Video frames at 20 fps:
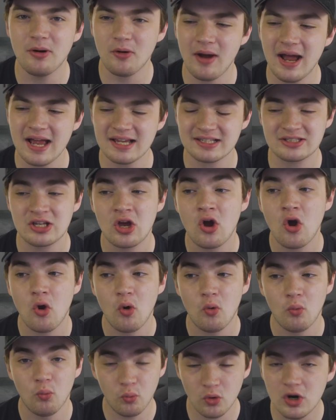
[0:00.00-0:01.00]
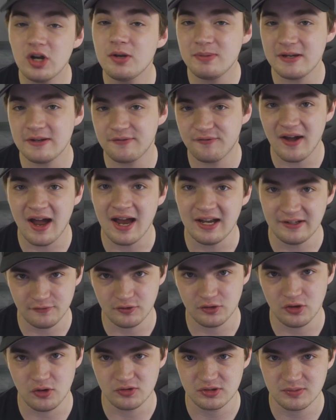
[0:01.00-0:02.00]
OS would be fine
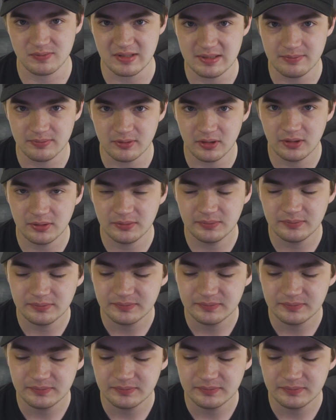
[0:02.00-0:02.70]
for those people.